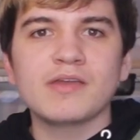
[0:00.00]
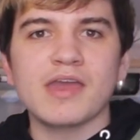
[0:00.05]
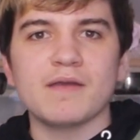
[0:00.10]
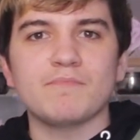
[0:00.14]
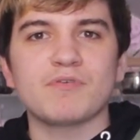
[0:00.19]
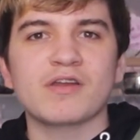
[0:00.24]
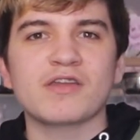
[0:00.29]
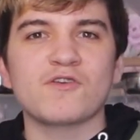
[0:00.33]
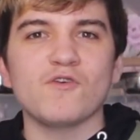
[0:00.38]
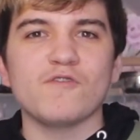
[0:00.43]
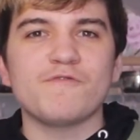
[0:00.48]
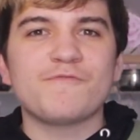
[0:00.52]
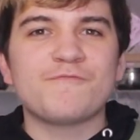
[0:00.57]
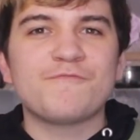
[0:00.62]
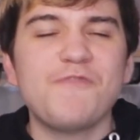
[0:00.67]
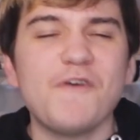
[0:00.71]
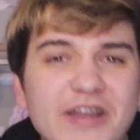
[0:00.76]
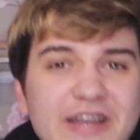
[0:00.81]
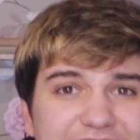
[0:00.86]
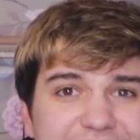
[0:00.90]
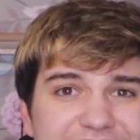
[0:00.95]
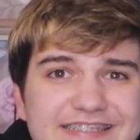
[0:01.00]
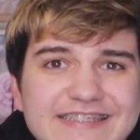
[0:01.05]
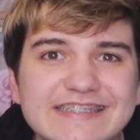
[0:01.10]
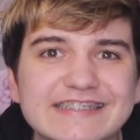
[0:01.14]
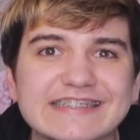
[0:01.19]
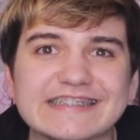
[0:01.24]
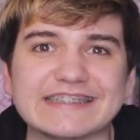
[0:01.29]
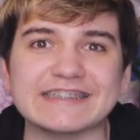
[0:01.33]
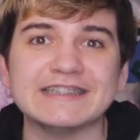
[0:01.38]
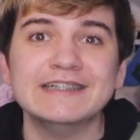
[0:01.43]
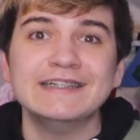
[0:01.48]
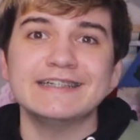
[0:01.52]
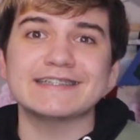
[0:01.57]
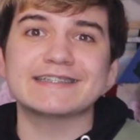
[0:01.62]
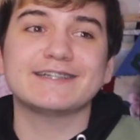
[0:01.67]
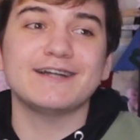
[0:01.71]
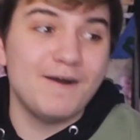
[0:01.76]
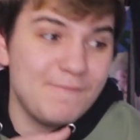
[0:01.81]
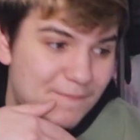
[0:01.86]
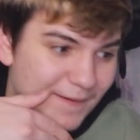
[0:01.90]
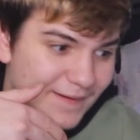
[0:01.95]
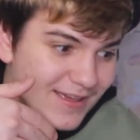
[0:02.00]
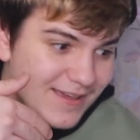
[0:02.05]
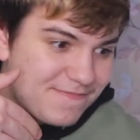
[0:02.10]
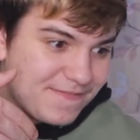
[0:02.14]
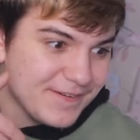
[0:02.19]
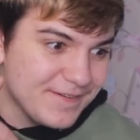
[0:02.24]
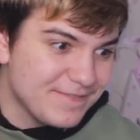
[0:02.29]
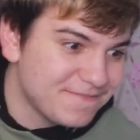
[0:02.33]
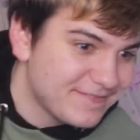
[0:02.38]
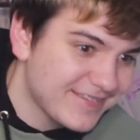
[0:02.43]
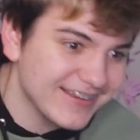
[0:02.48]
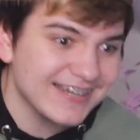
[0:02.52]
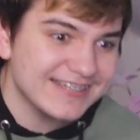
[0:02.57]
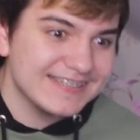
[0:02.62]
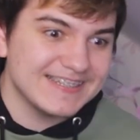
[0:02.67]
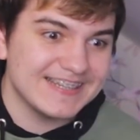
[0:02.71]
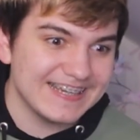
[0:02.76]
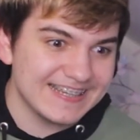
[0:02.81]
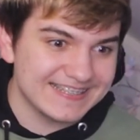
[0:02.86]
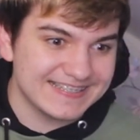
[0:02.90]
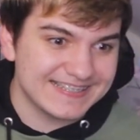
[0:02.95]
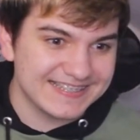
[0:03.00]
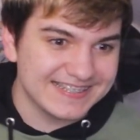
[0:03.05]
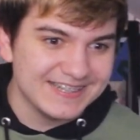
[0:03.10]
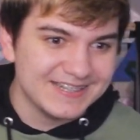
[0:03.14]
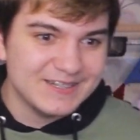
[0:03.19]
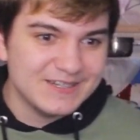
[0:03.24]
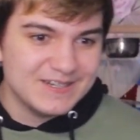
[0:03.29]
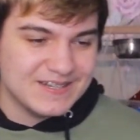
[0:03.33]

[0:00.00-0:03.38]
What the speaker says: Yeah, break your fucking neck. I can't believe you've done this.